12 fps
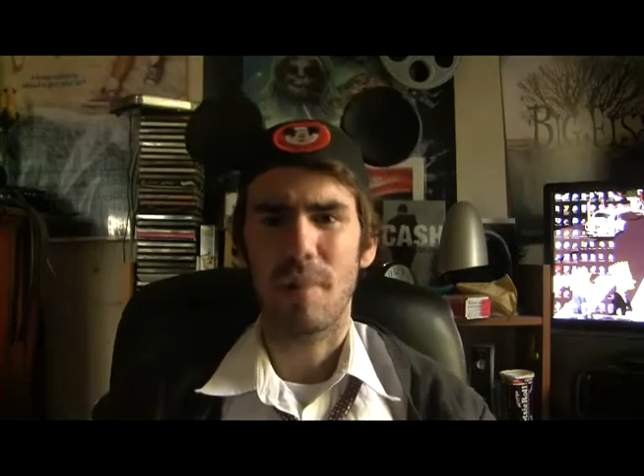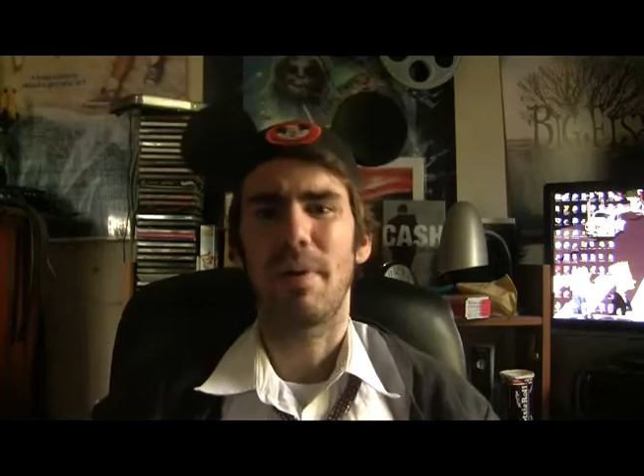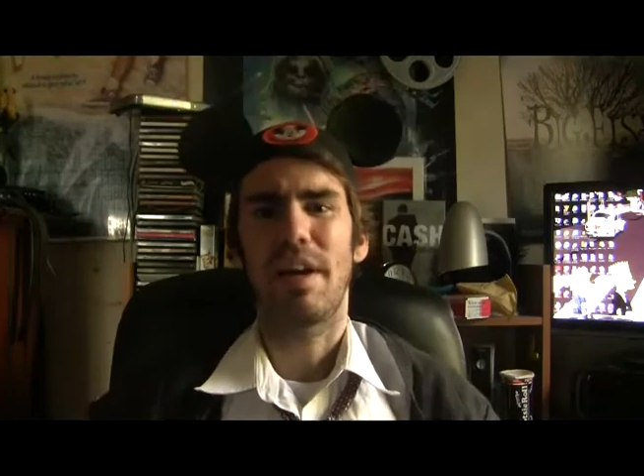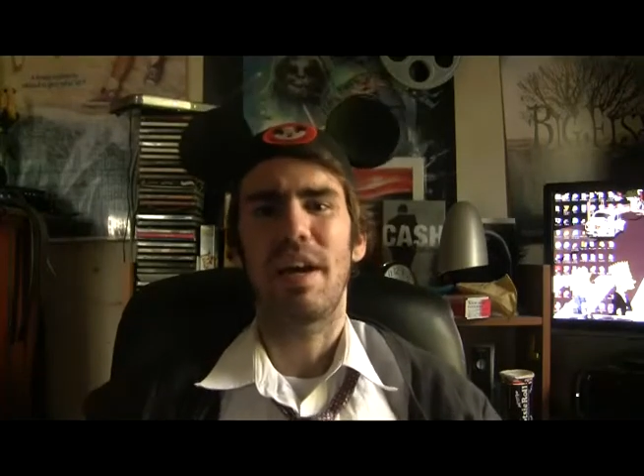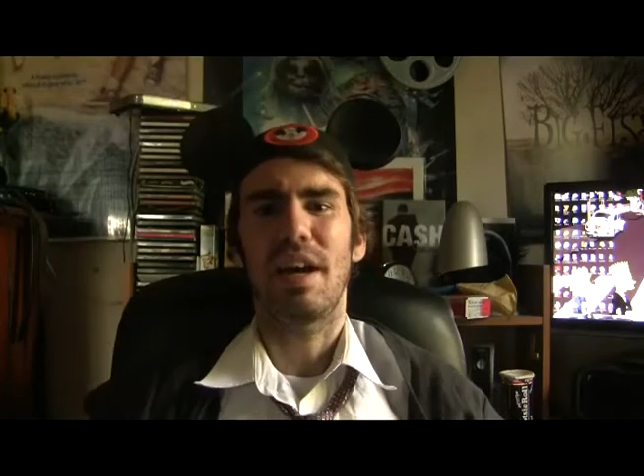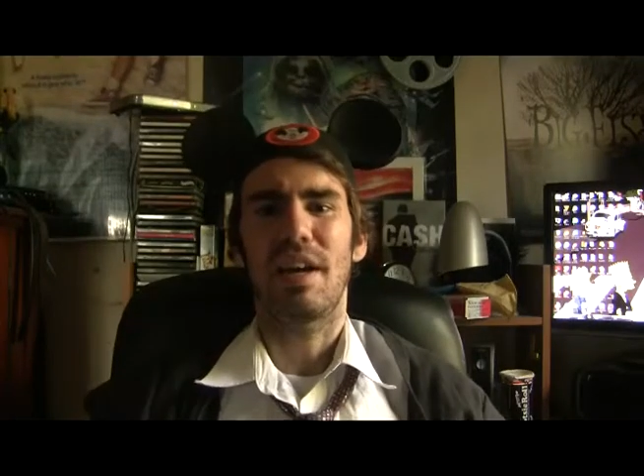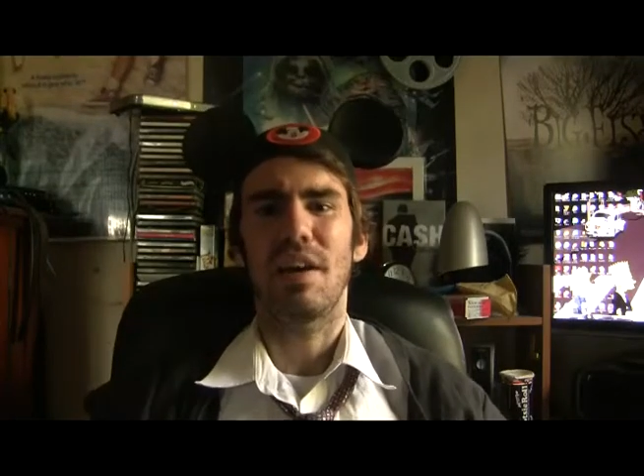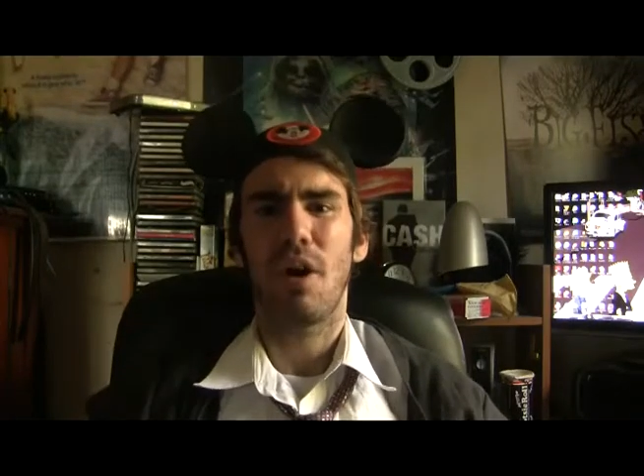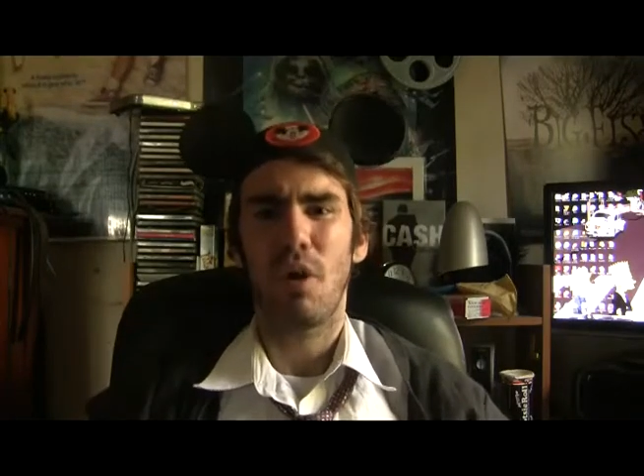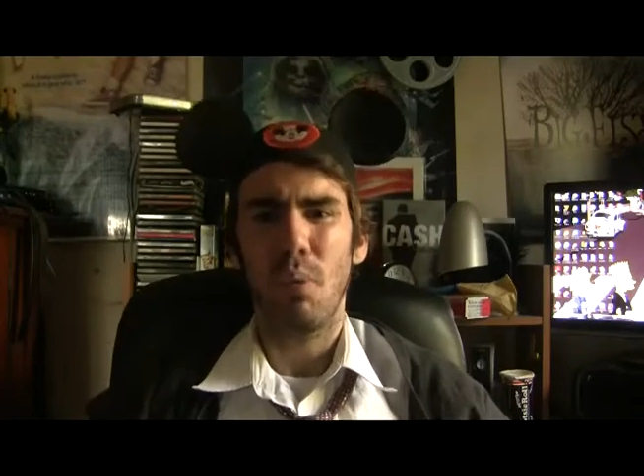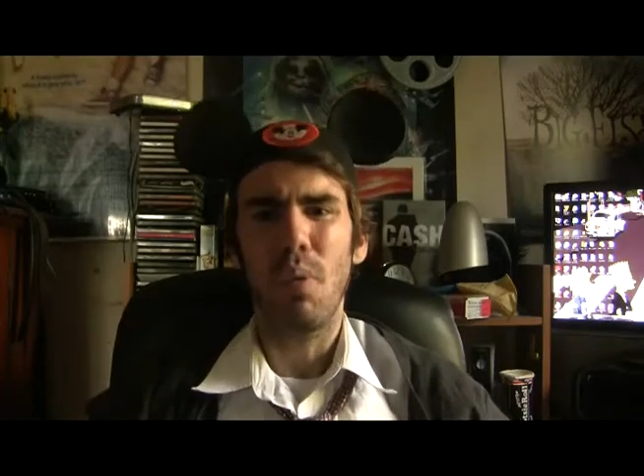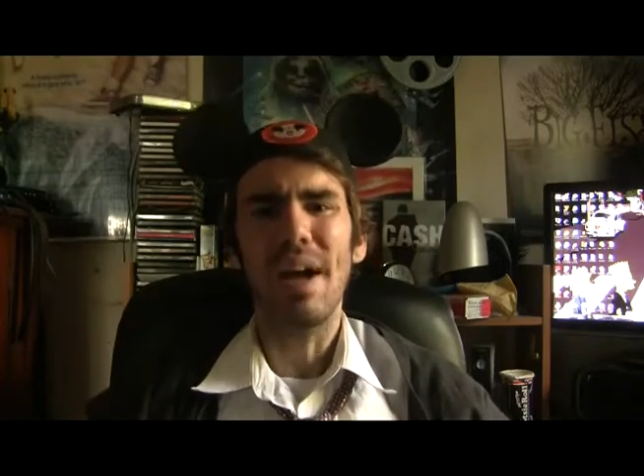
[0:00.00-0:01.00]
But hey,
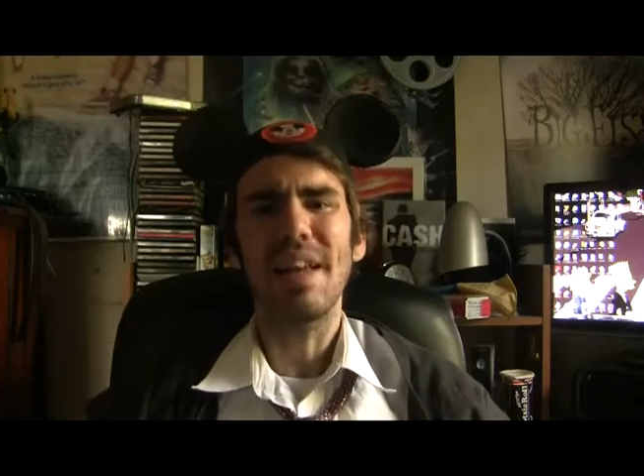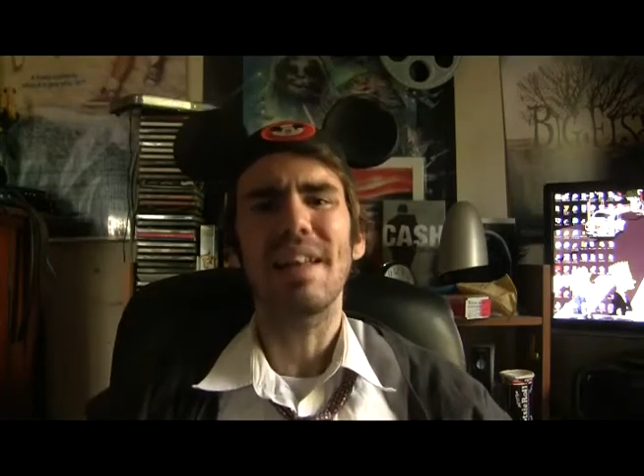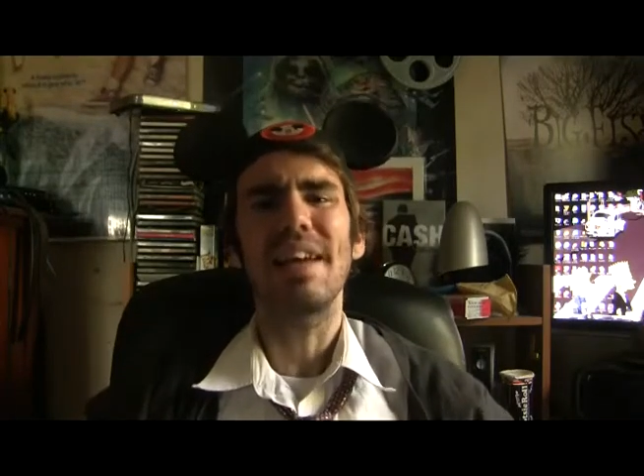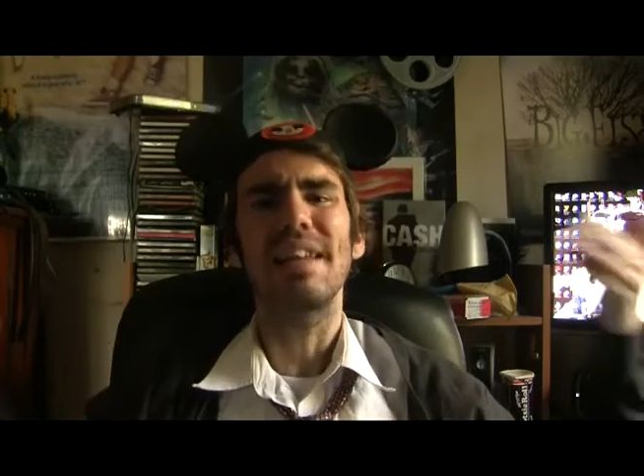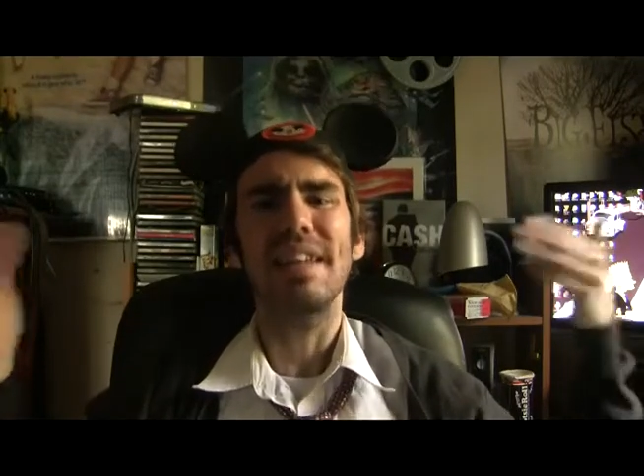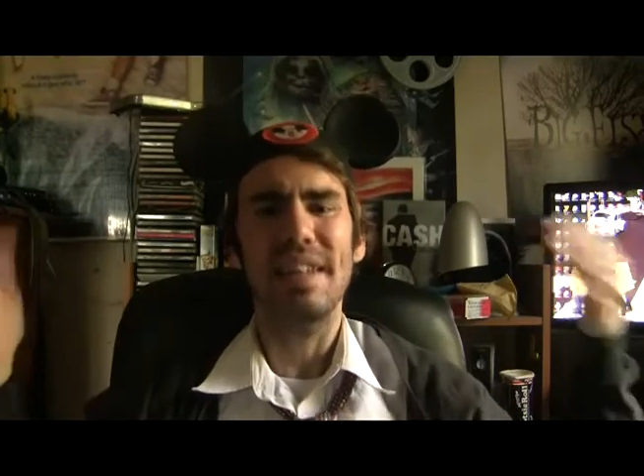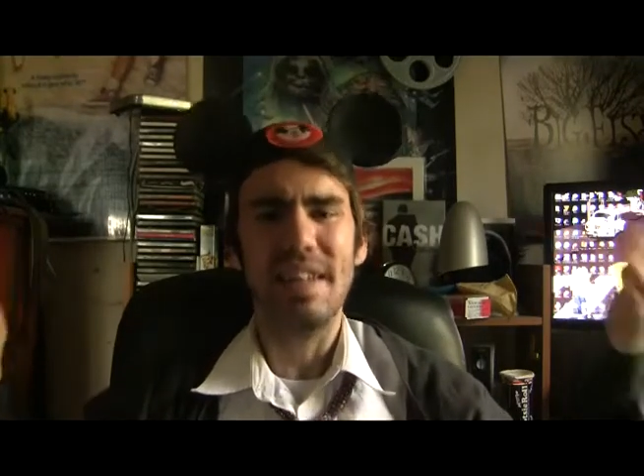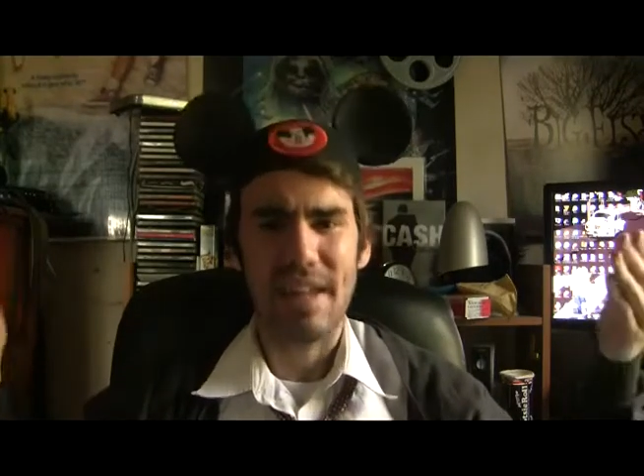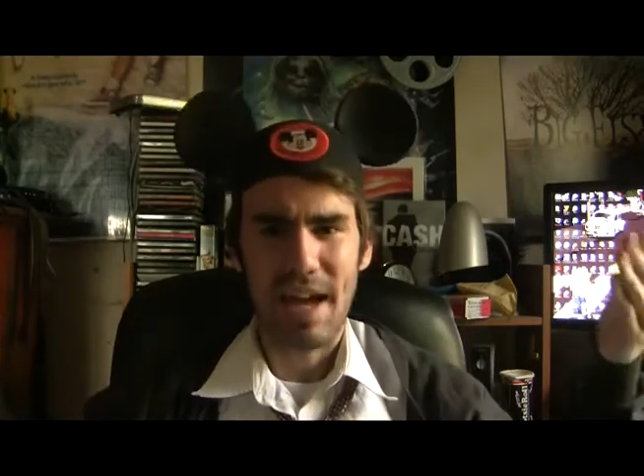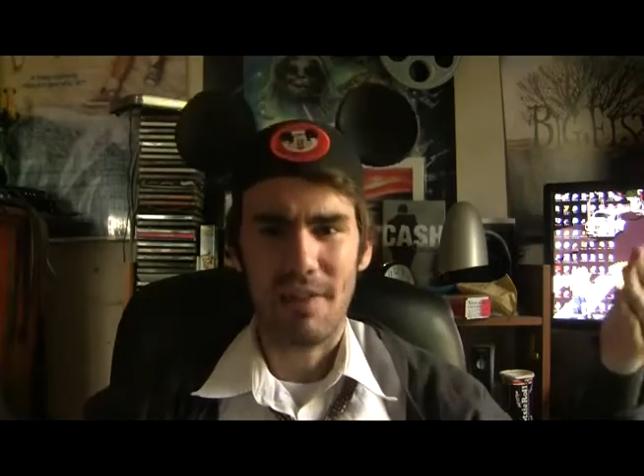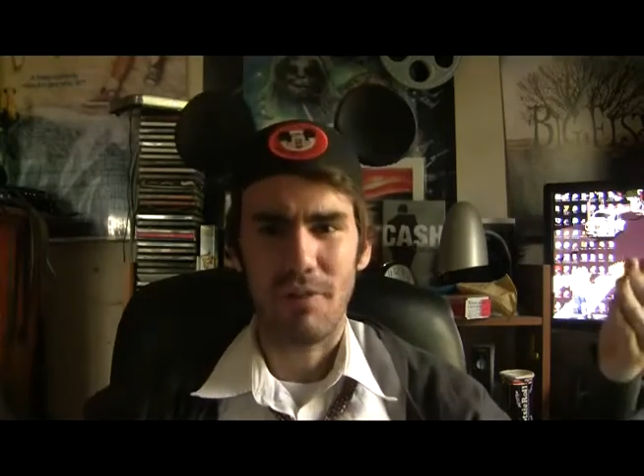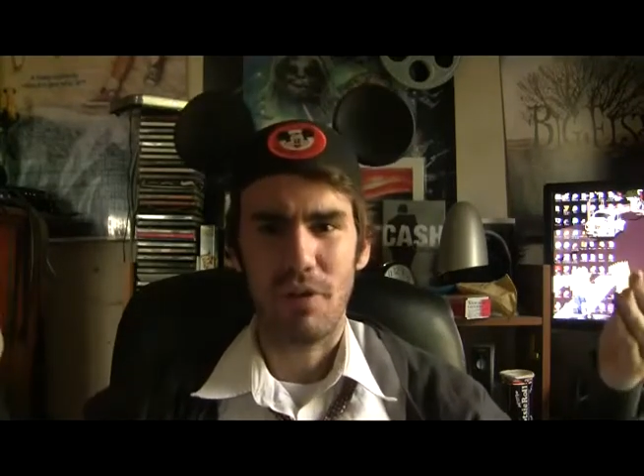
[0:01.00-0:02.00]
why let E!
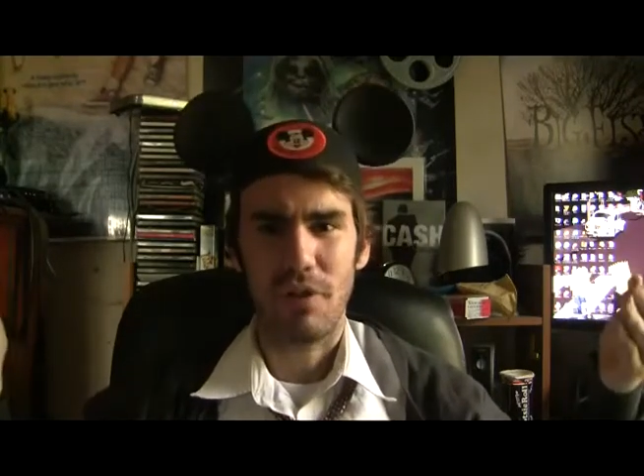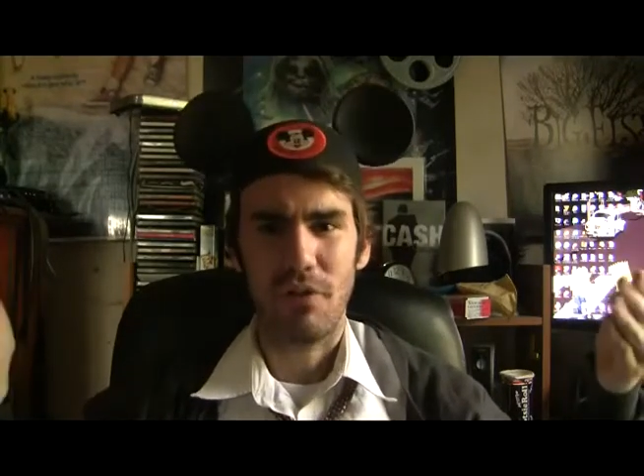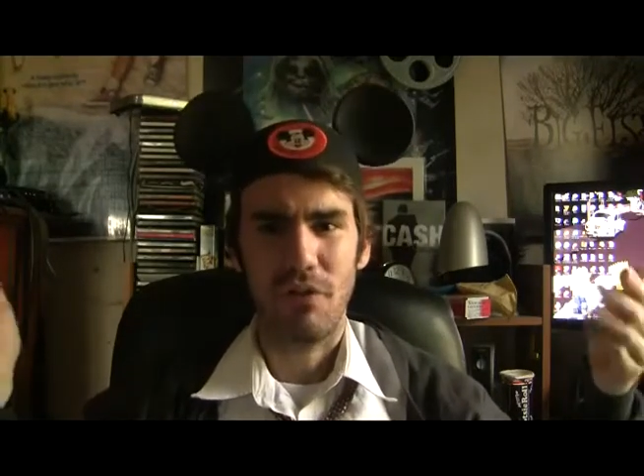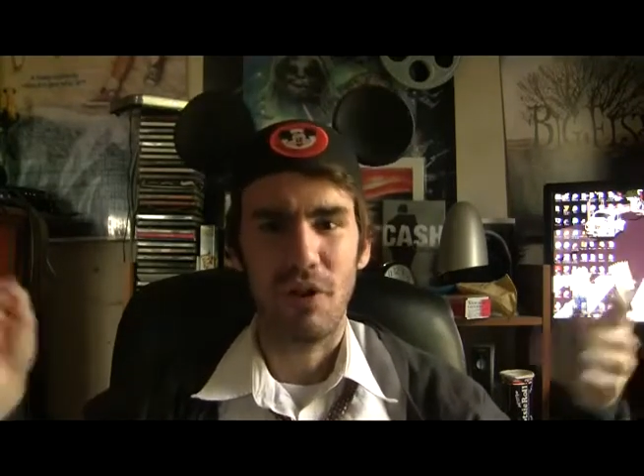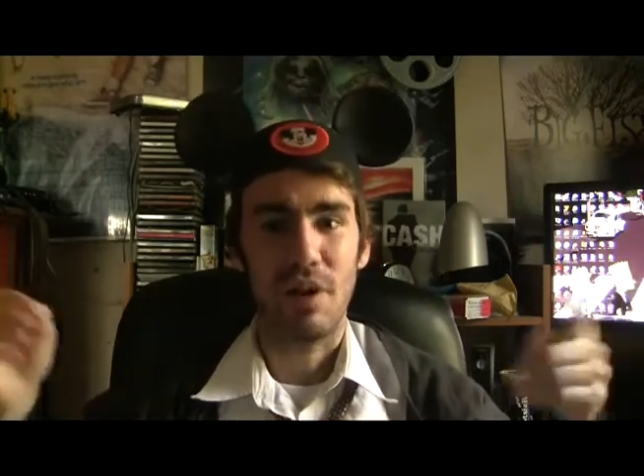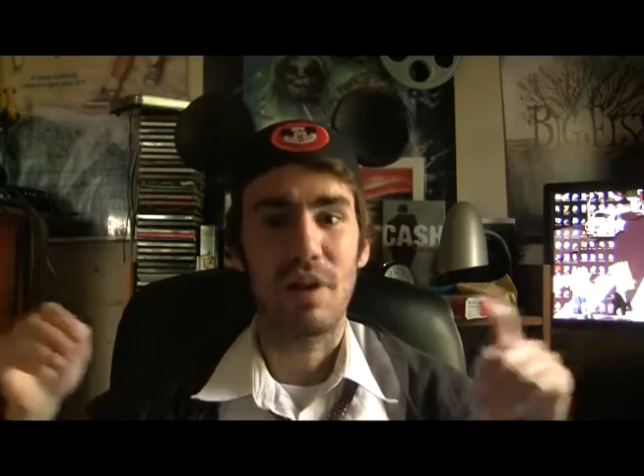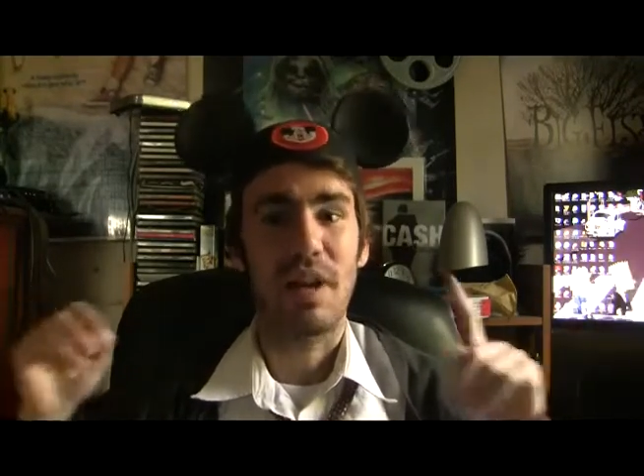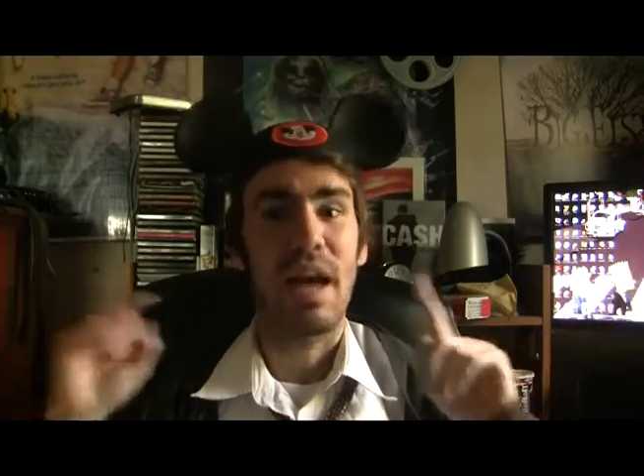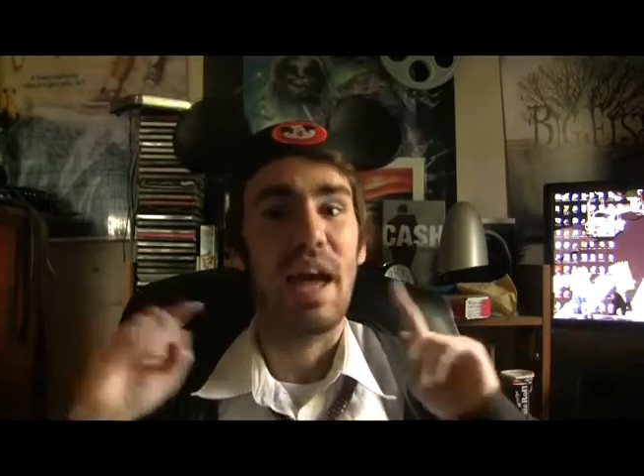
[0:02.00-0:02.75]
Have all the fun?